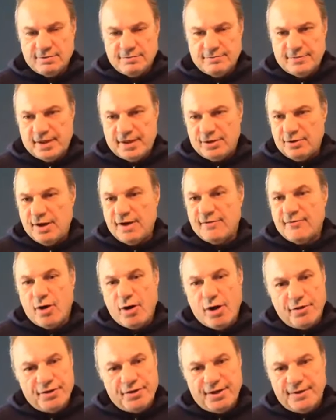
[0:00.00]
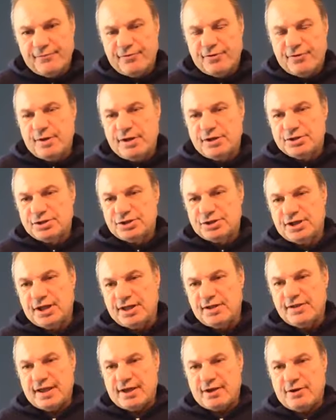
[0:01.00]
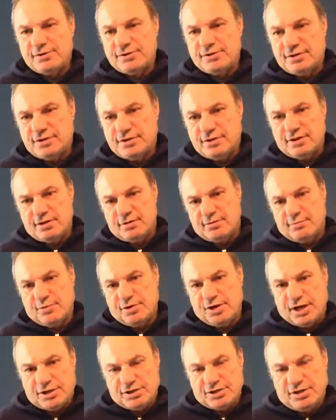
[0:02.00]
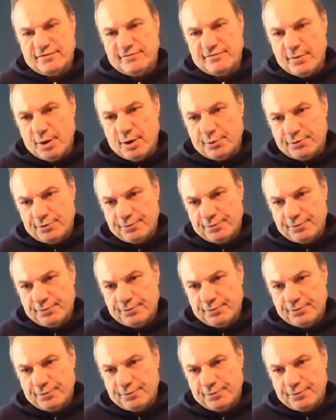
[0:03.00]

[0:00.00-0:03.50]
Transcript: You have all the information that goes into the production of both.